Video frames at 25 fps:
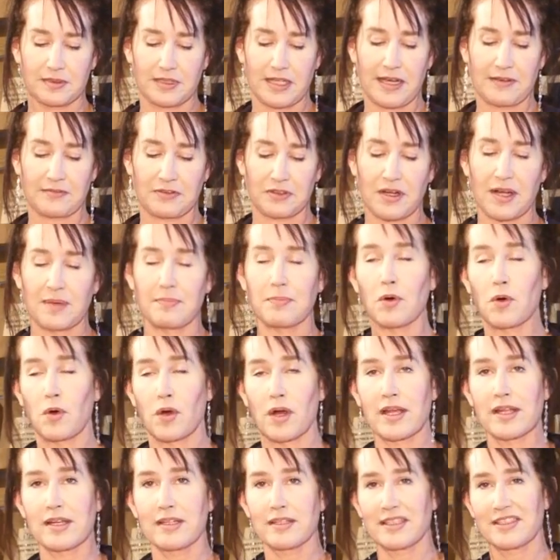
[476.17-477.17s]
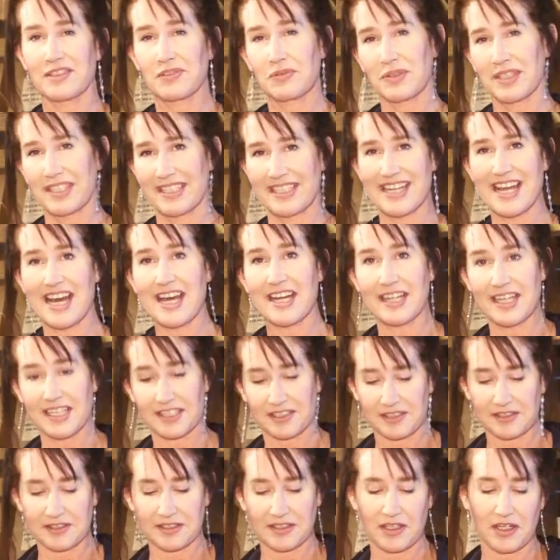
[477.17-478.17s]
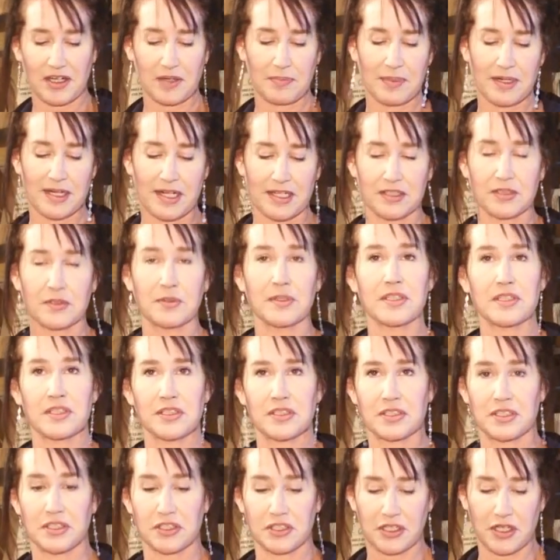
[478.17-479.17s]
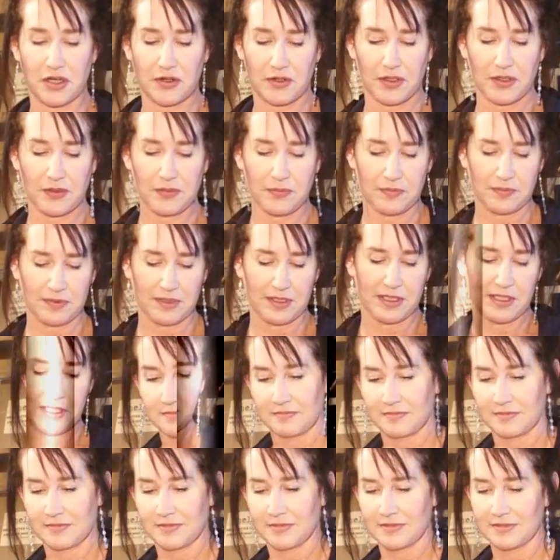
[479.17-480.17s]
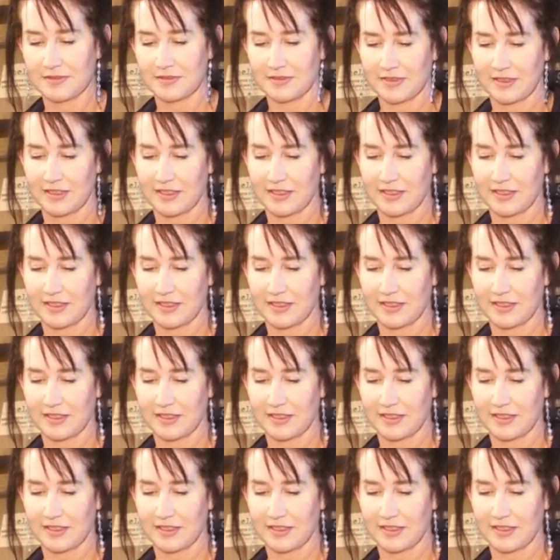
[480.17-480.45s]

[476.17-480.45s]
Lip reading: after I pour it, it's really not necessary, but I'll do it just to show you. If